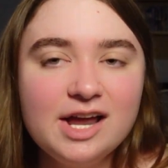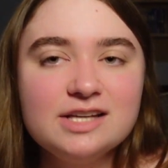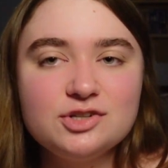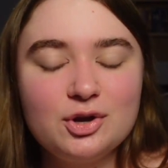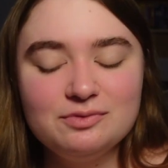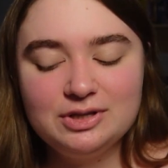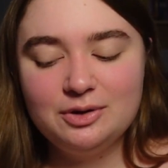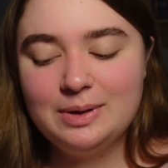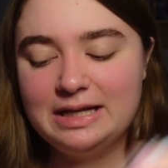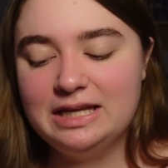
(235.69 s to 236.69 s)
It's going really
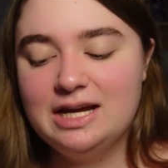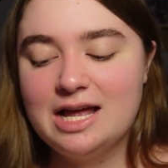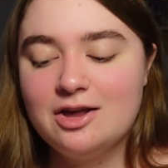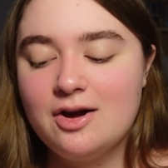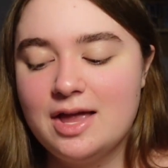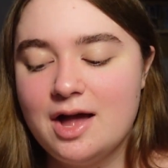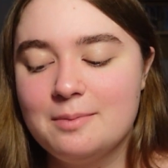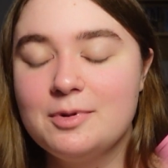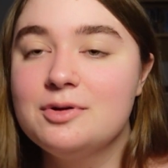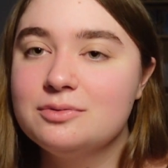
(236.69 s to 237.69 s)
quickly and I
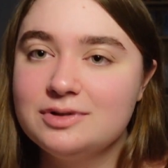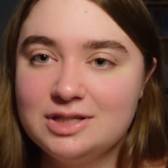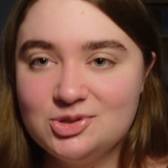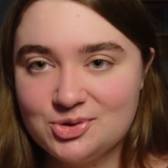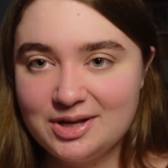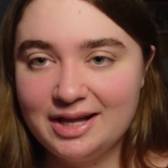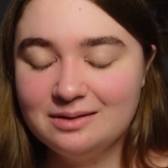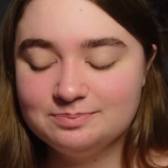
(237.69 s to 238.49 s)
am really enjoying it.